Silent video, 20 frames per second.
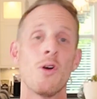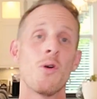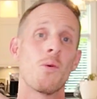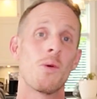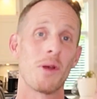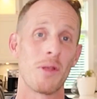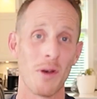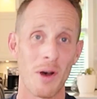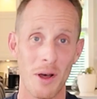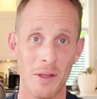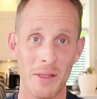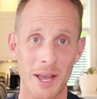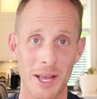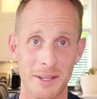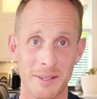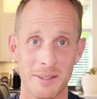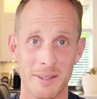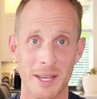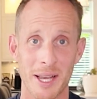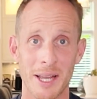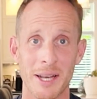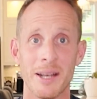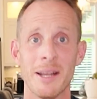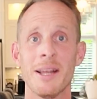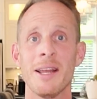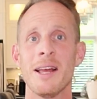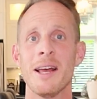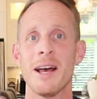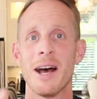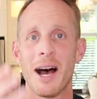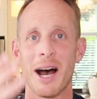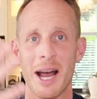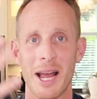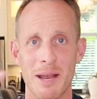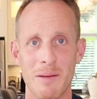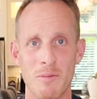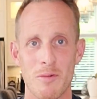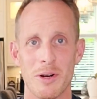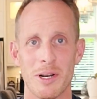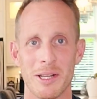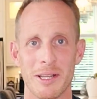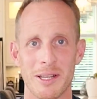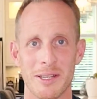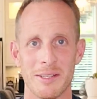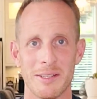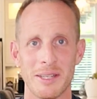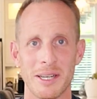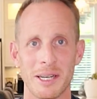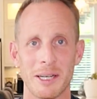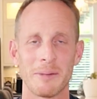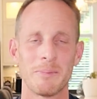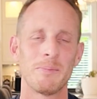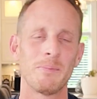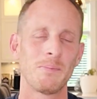with all that said, I am realistic.